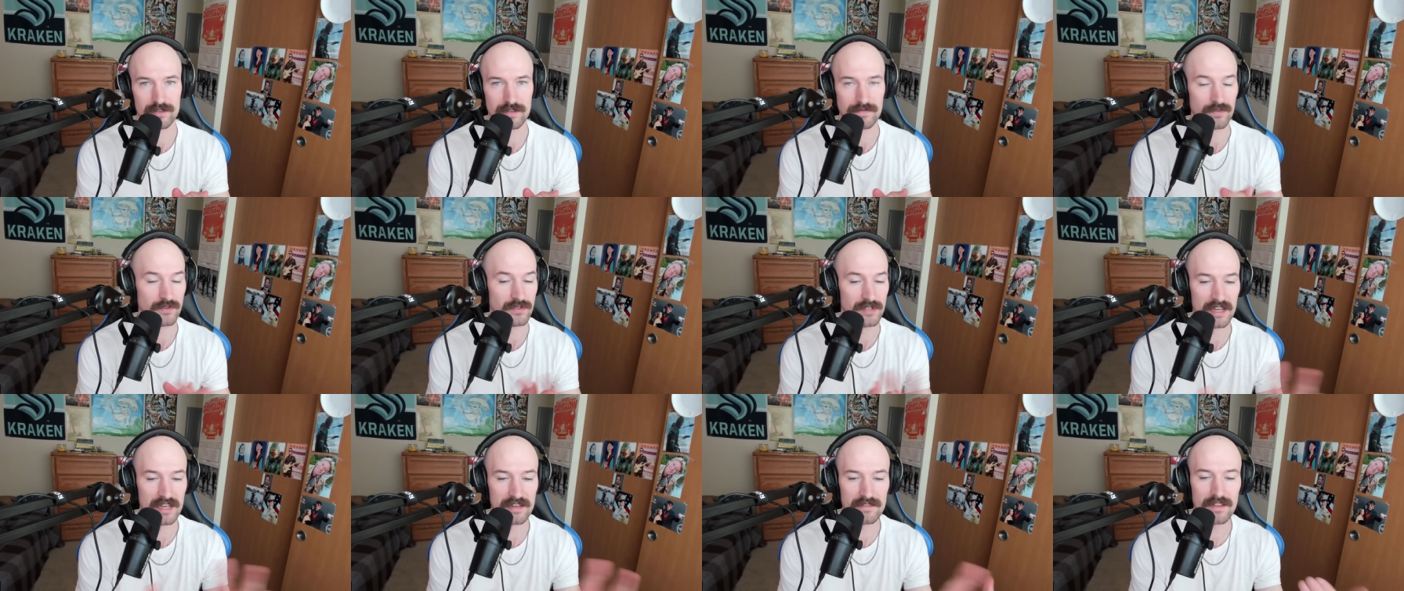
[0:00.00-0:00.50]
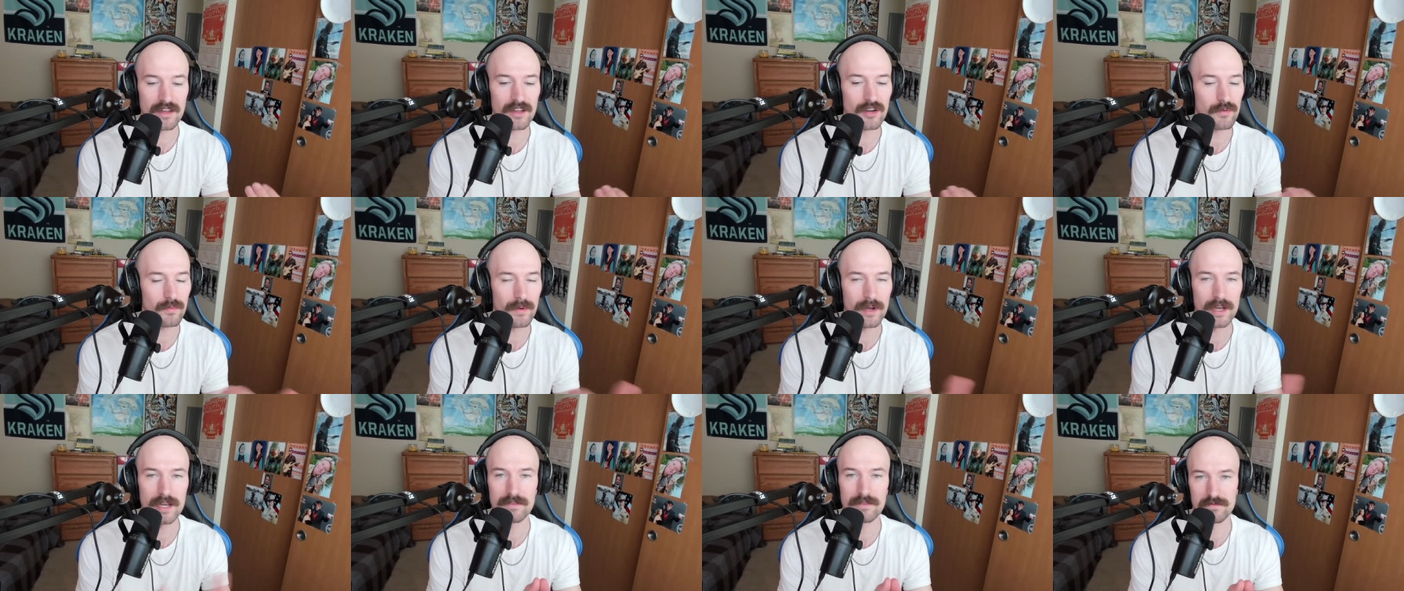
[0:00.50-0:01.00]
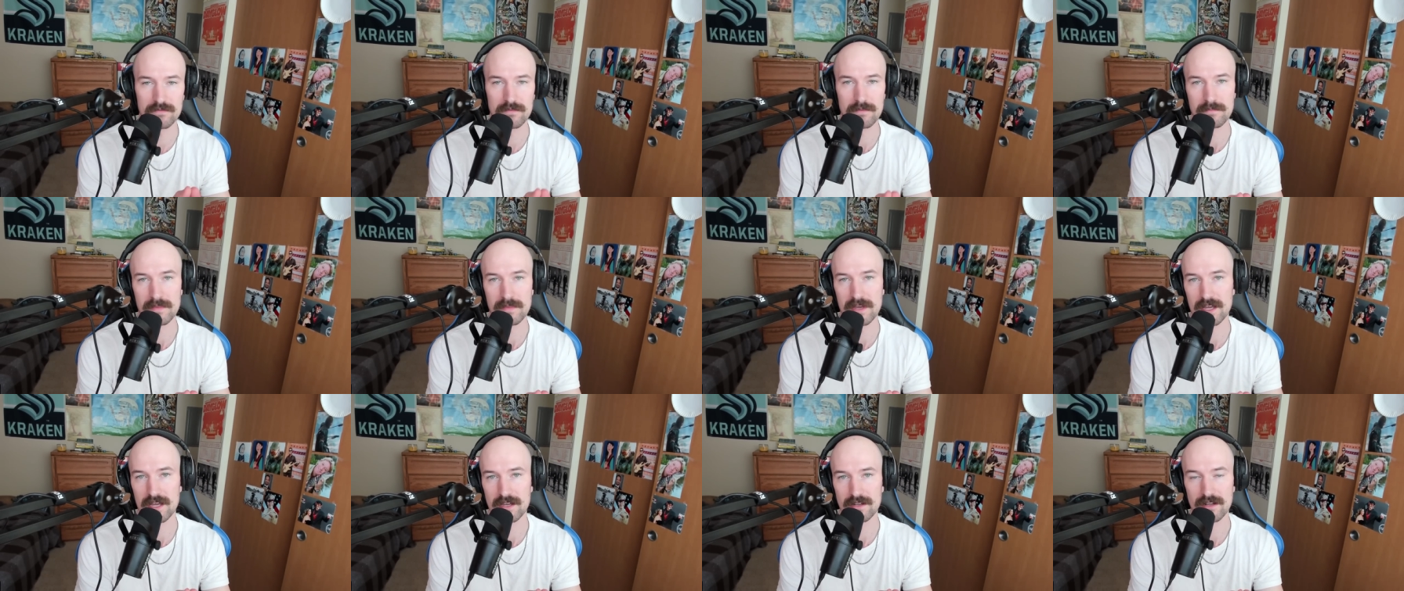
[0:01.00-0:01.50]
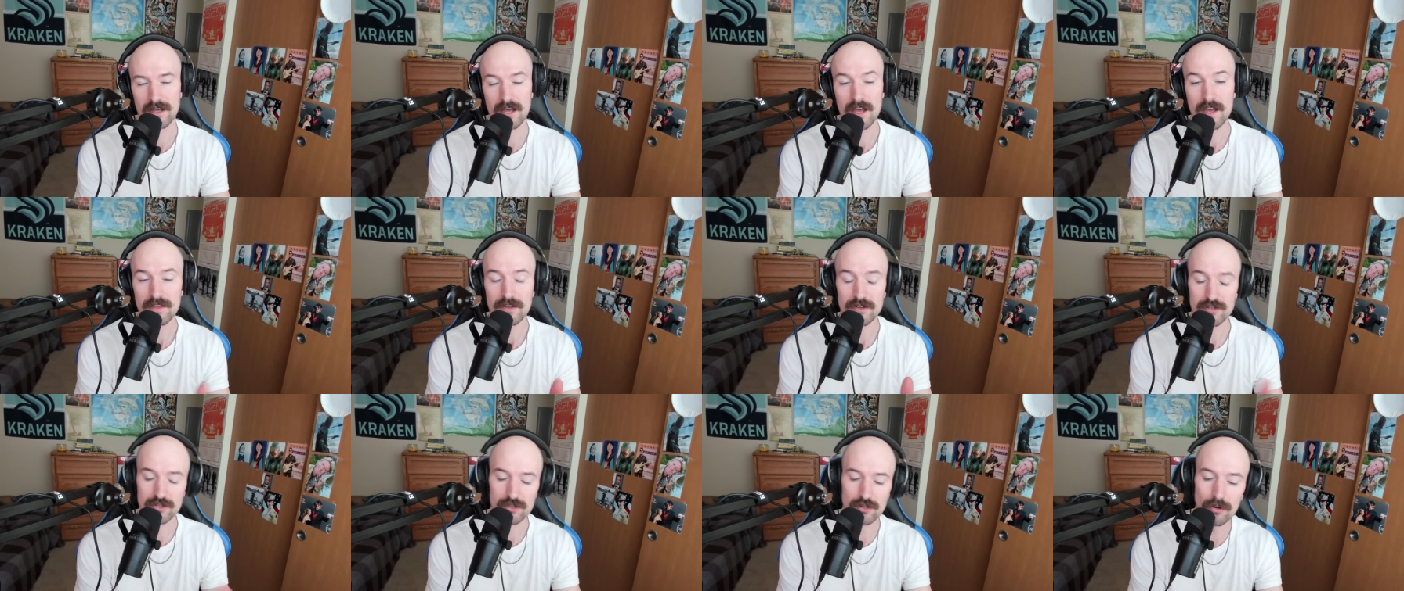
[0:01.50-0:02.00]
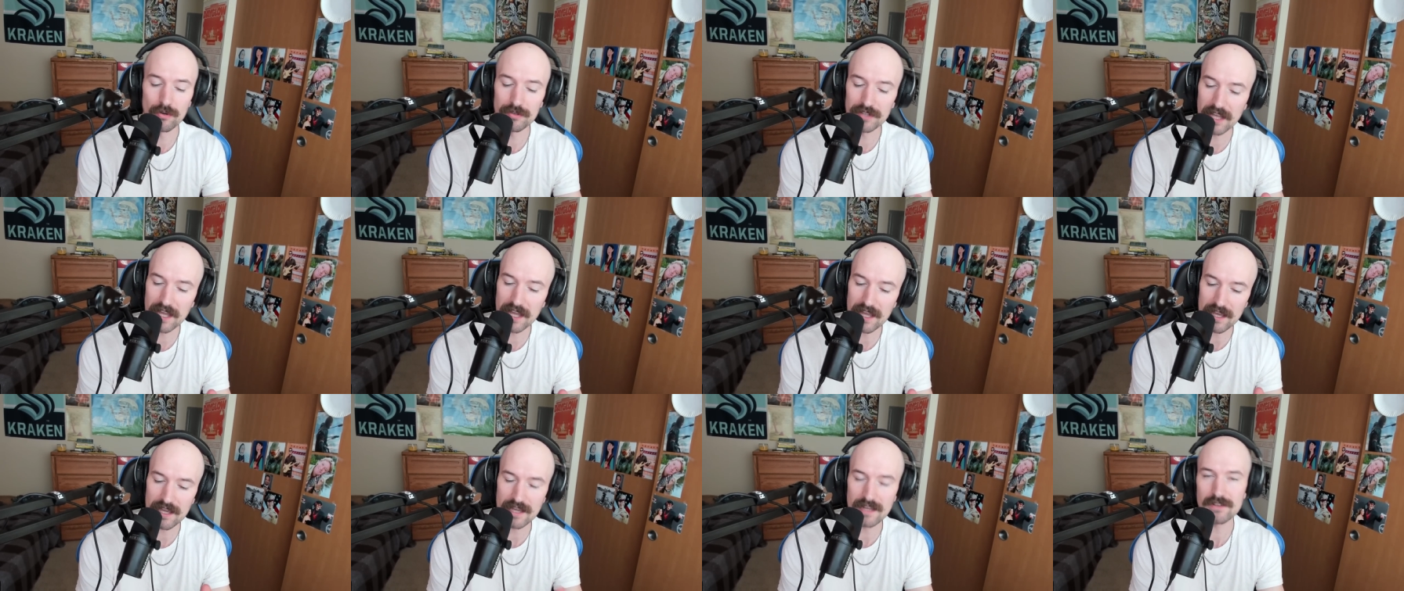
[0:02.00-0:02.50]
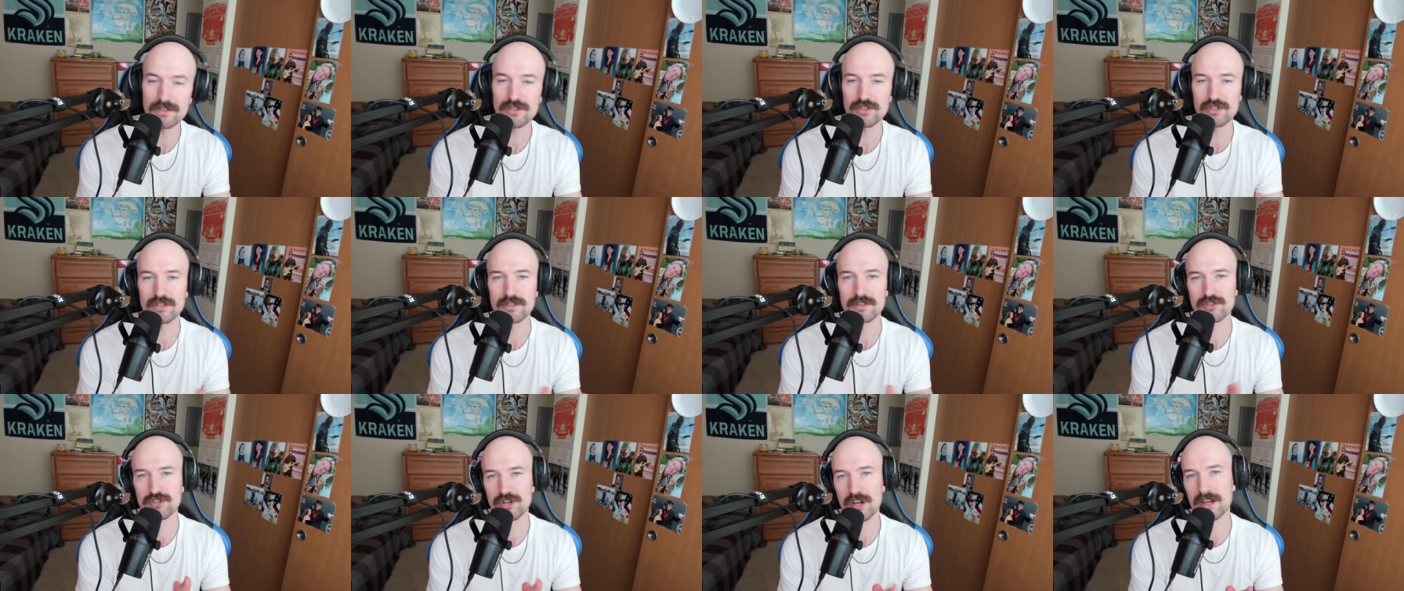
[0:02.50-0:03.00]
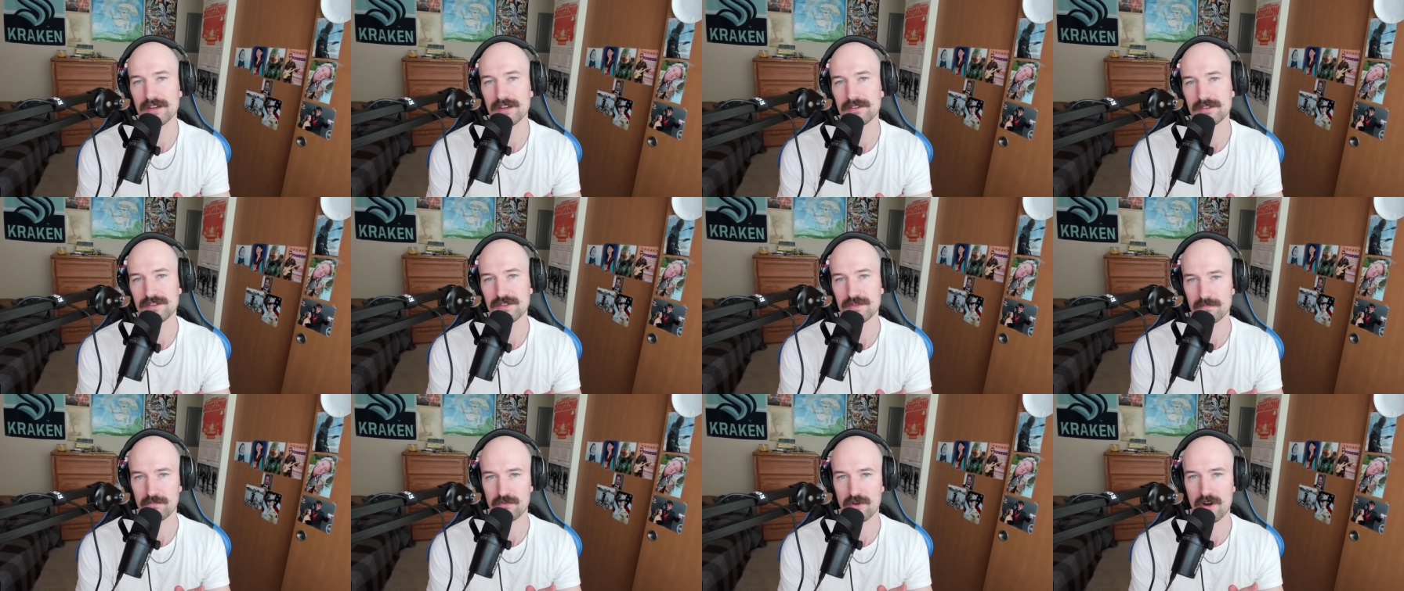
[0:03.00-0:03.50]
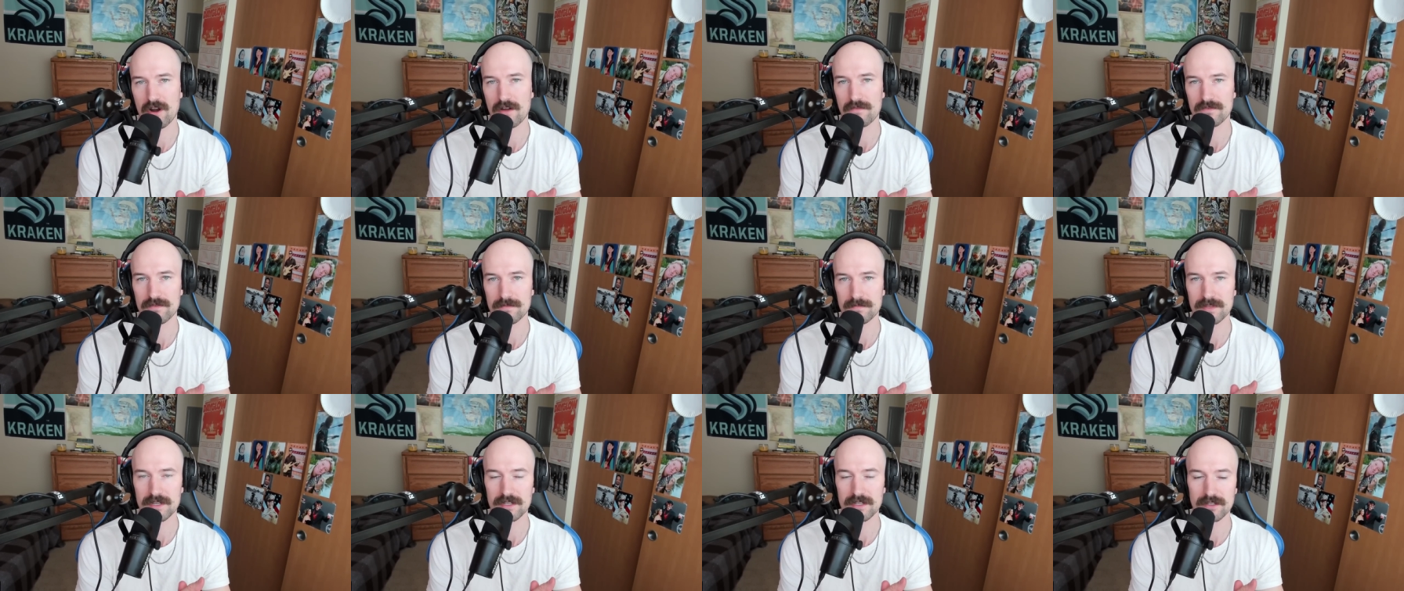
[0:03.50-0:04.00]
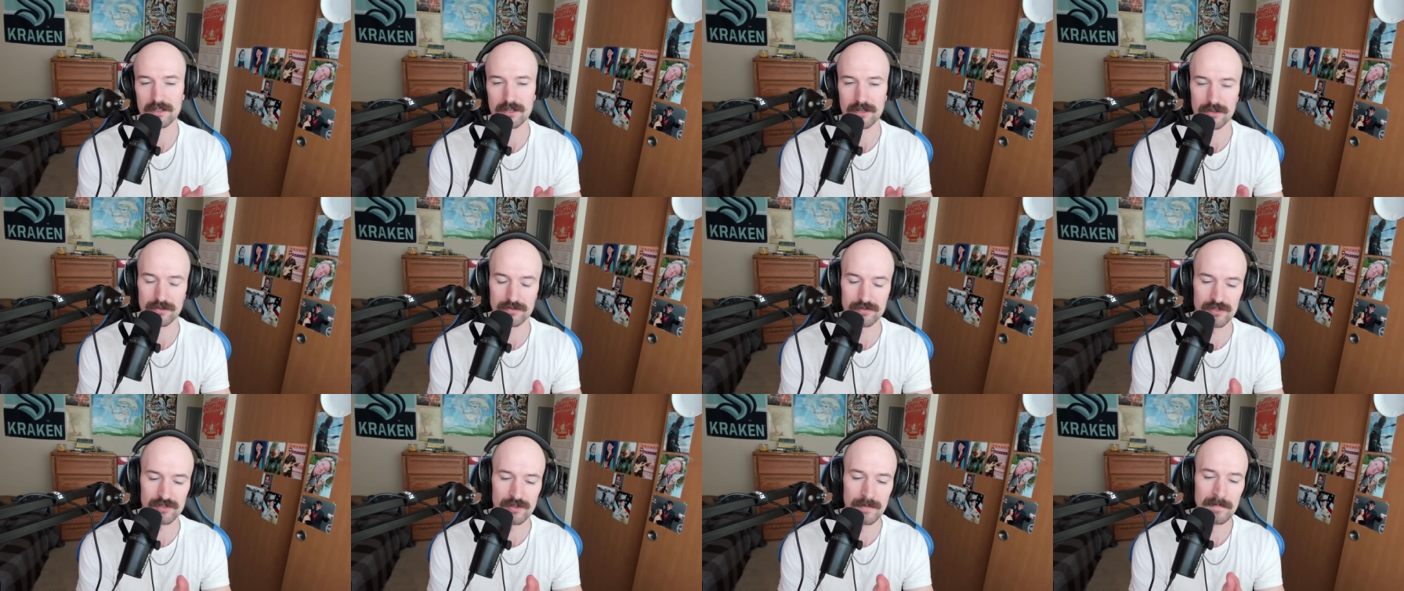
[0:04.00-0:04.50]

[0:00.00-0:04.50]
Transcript: If you take that away from a man, there's an old ancient Chinese proverb that goes